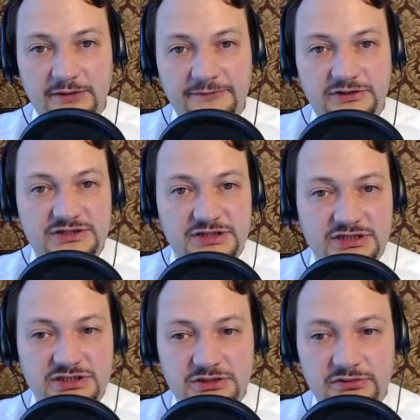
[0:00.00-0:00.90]
it is
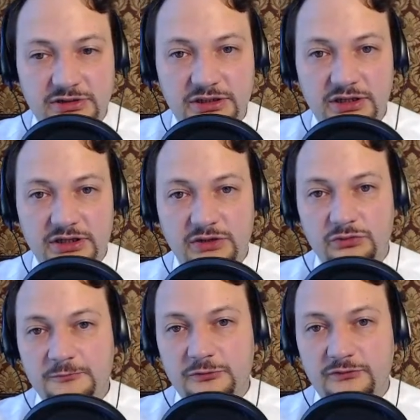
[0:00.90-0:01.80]
necessary, it
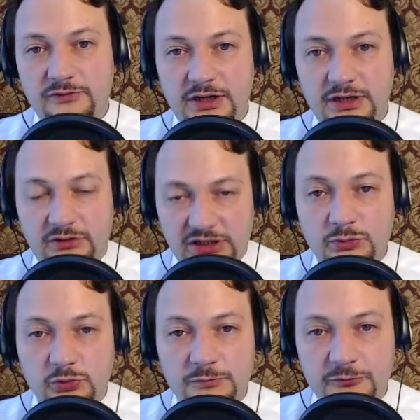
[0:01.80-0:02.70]
would
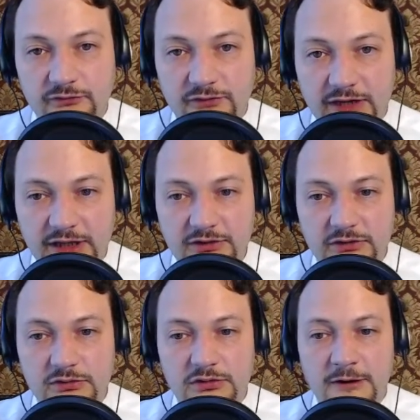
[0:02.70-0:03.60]
provide
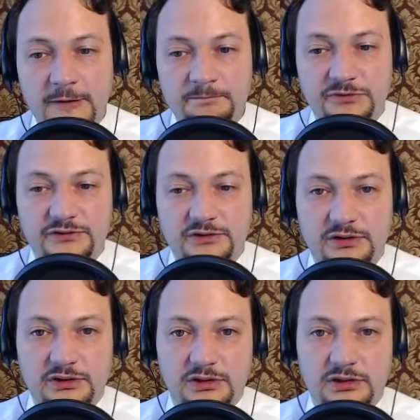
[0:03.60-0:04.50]
you
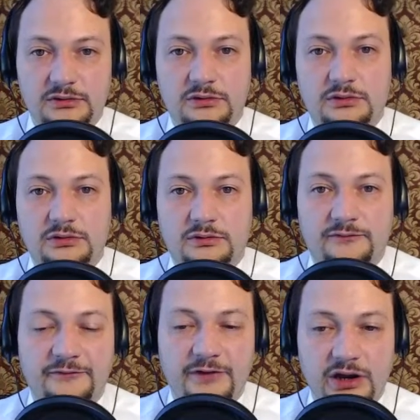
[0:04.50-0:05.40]
the
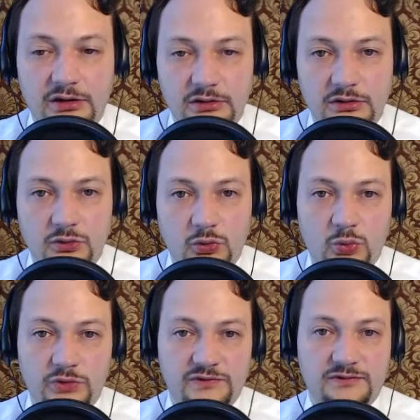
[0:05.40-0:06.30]
file
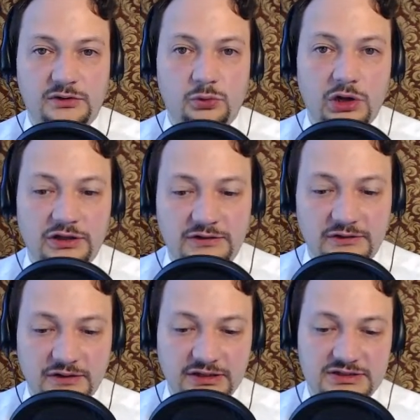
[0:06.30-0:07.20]
with the quality
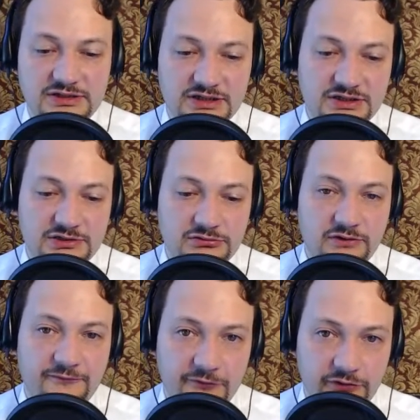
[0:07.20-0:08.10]
that is necessary
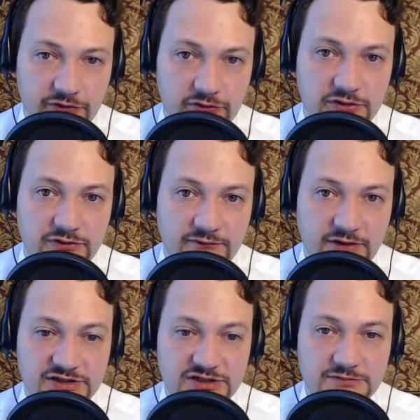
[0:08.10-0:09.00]
for your
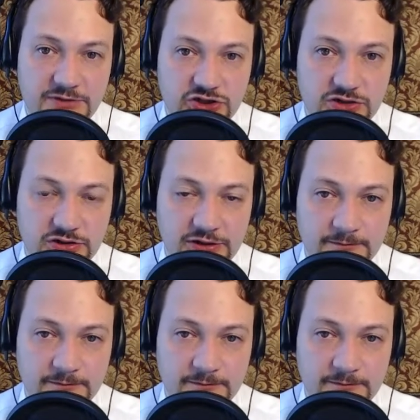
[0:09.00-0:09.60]
device especially.